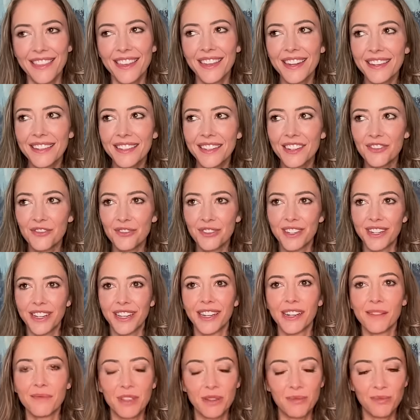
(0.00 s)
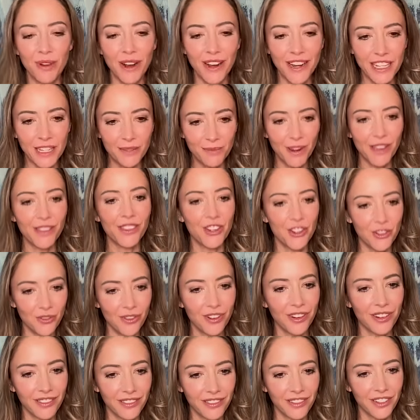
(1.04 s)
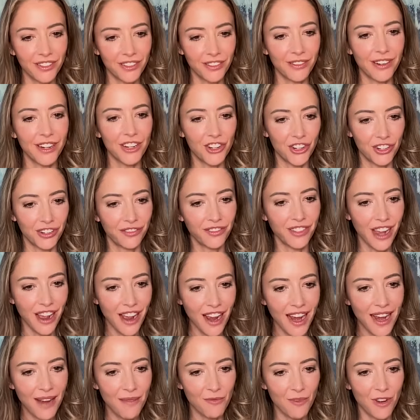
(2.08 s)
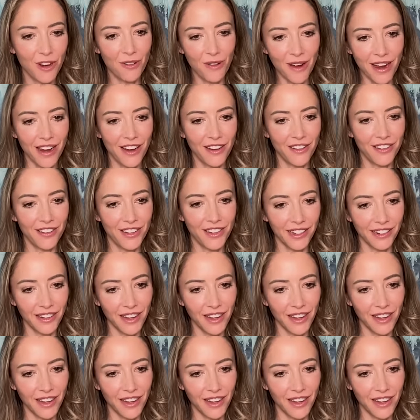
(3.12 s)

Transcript: That is interesting, and I'm surprised by the short duration of time required to